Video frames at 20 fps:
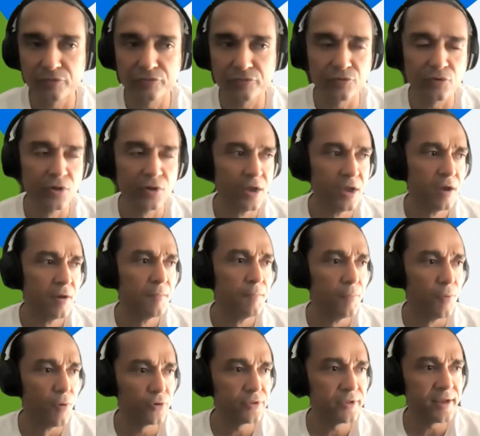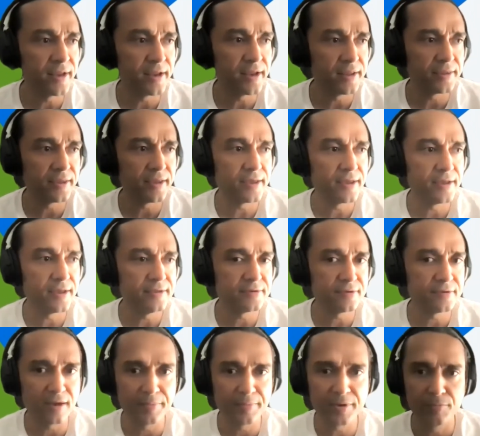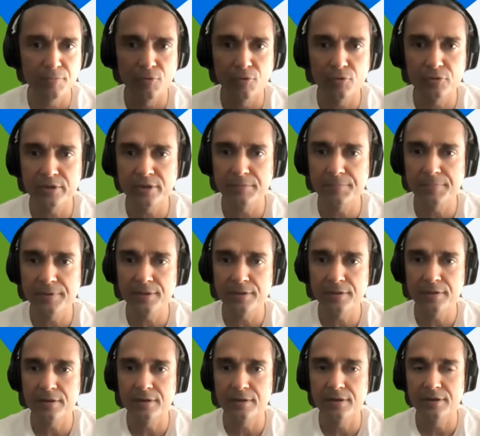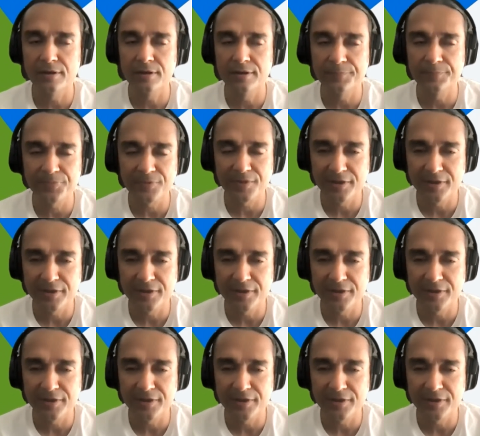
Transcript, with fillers: So more than anything else, I mean, more than being uh,